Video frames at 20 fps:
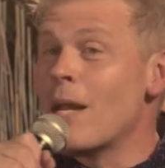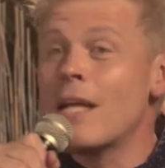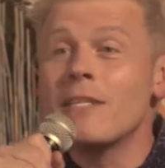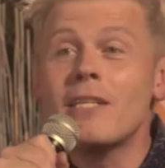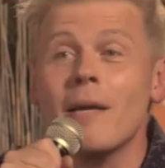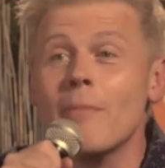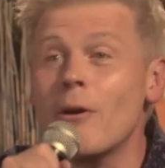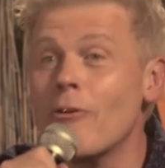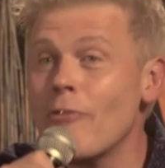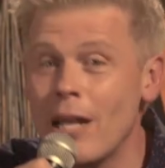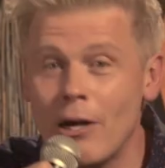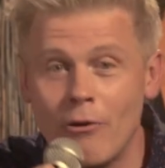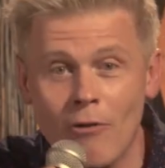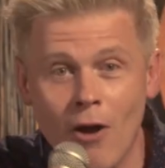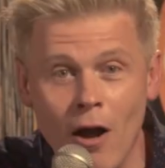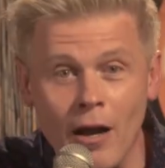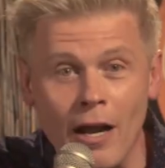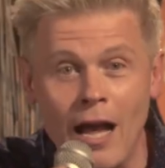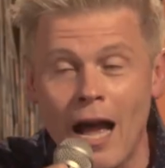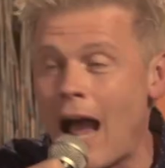not talking about right or
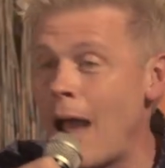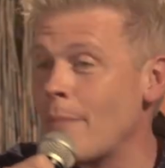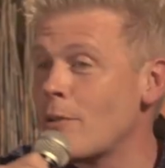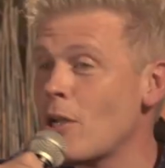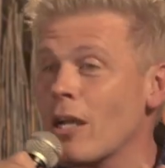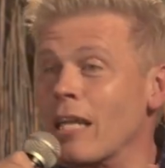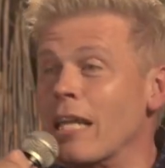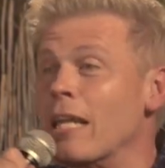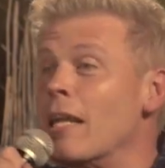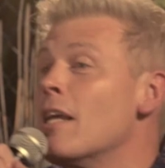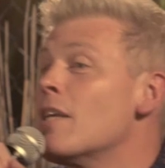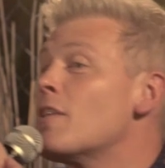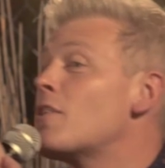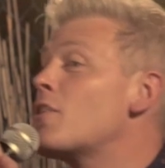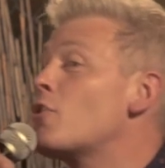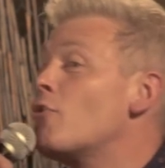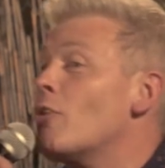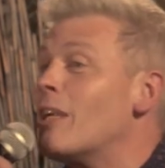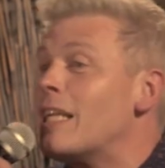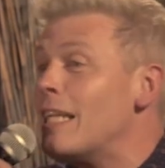wrong. I'm talking
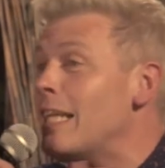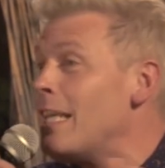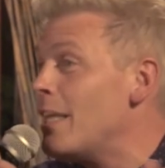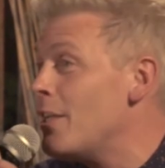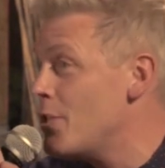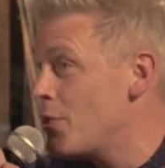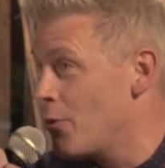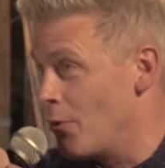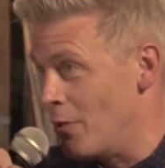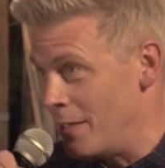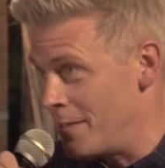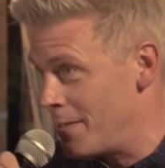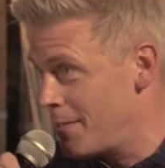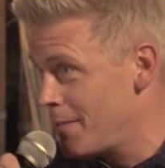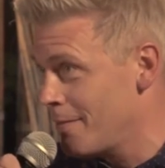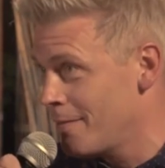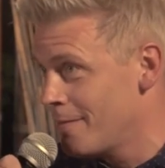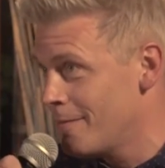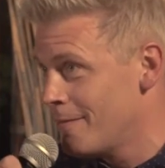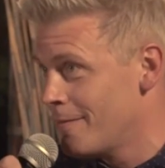strictly
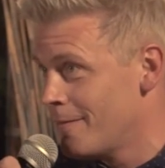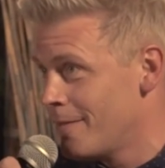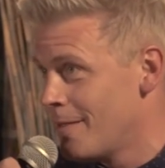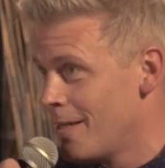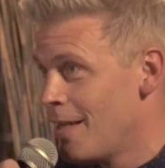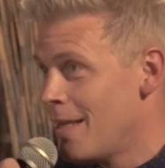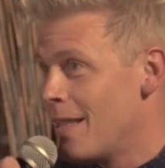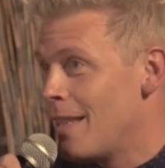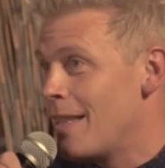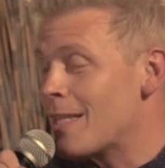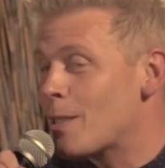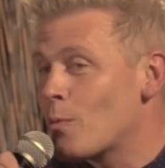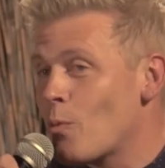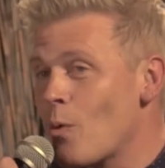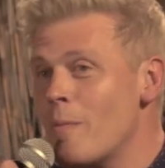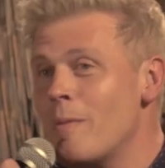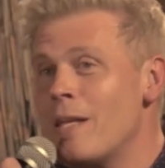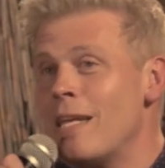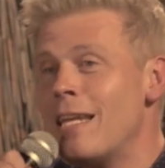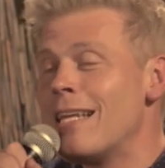endurance. This
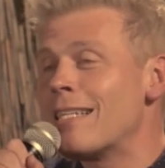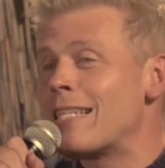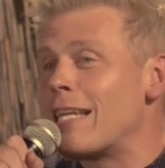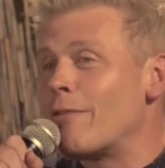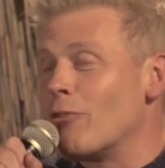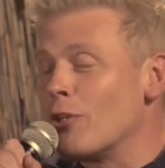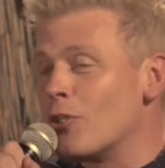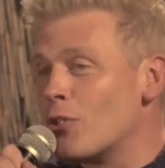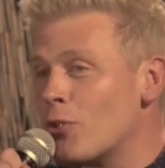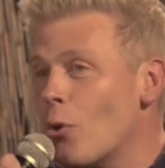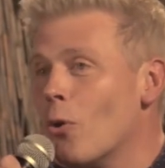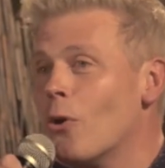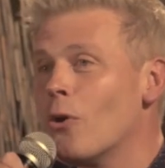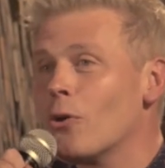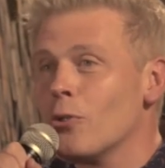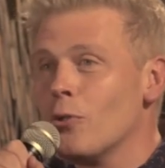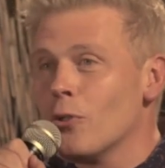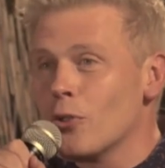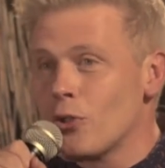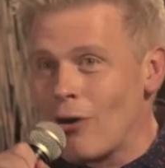woman is a
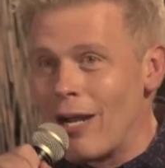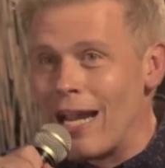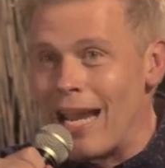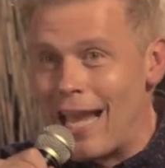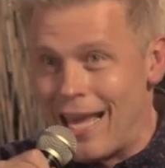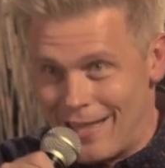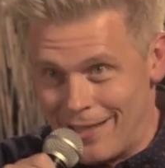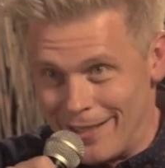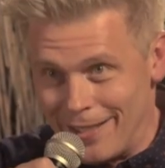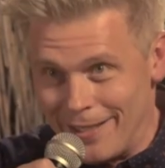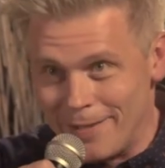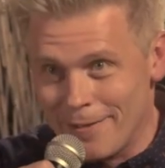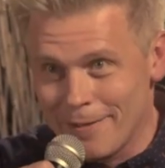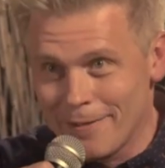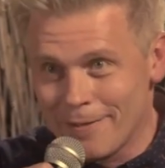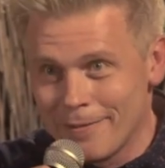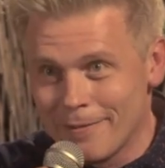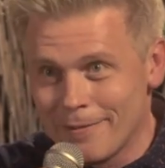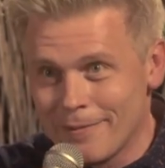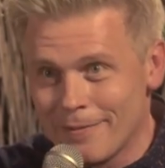rhetorical triathlete.
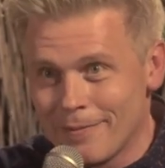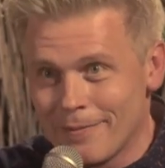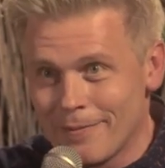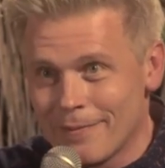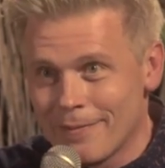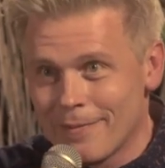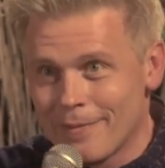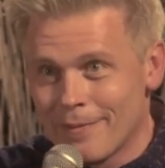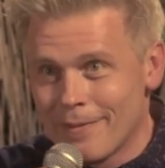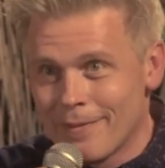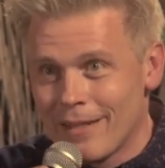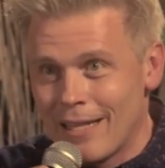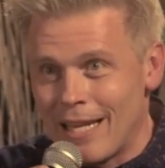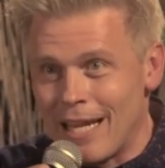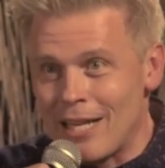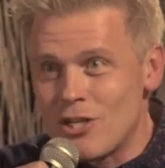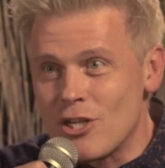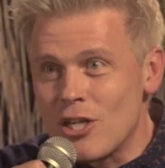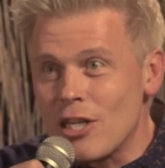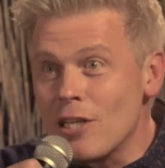
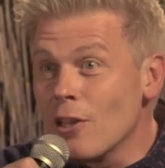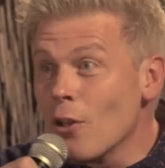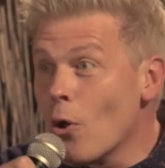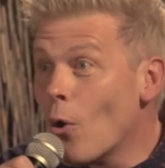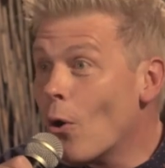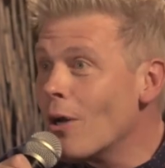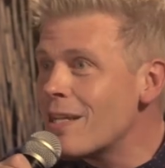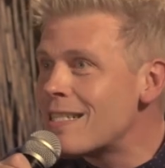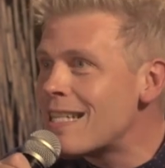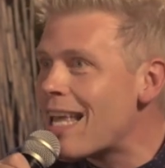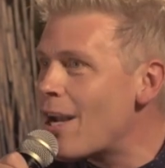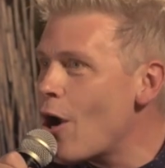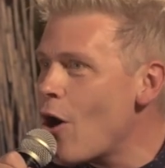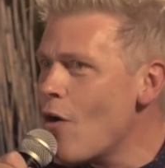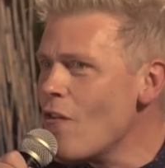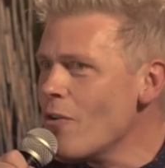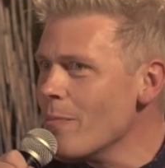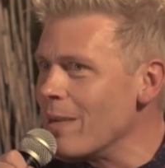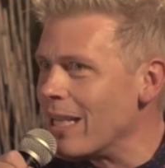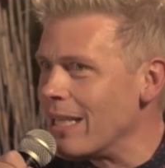And she lords that
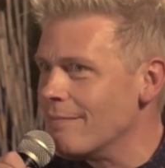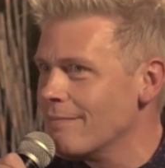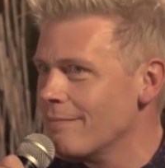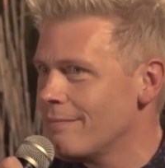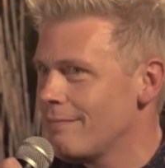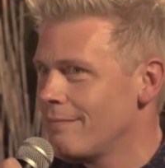over me.